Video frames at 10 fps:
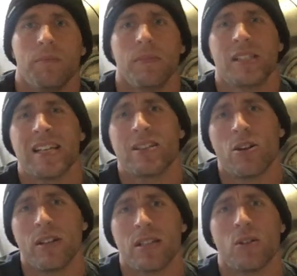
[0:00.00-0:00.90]
Since
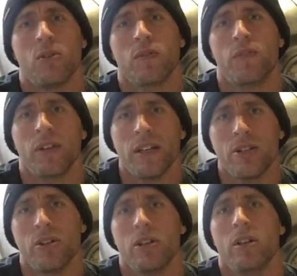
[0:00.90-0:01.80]
all this old
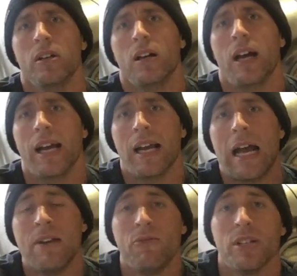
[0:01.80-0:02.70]
footage, I
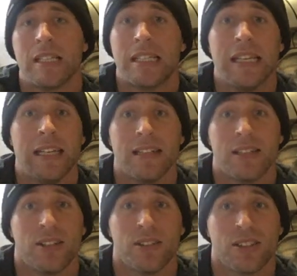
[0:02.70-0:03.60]
hadn't really seen
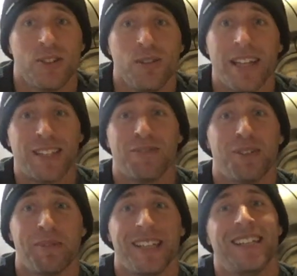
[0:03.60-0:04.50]
until it's too late to
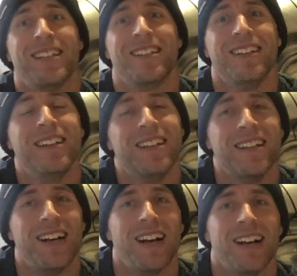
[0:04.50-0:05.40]
film it again.
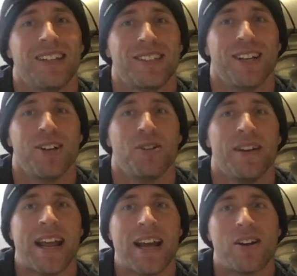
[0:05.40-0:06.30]
So
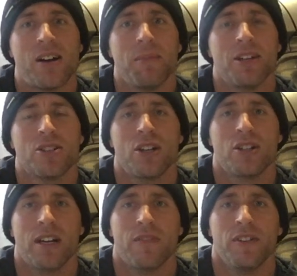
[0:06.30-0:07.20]
now I'm gonna start
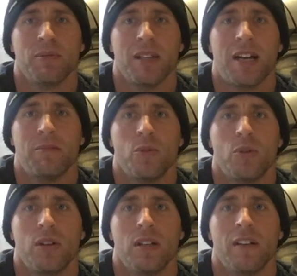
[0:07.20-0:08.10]
trying to film a lot
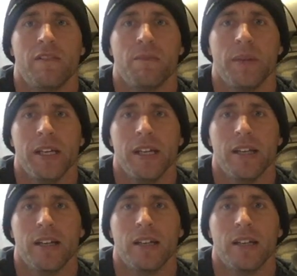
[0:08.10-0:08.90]
more of me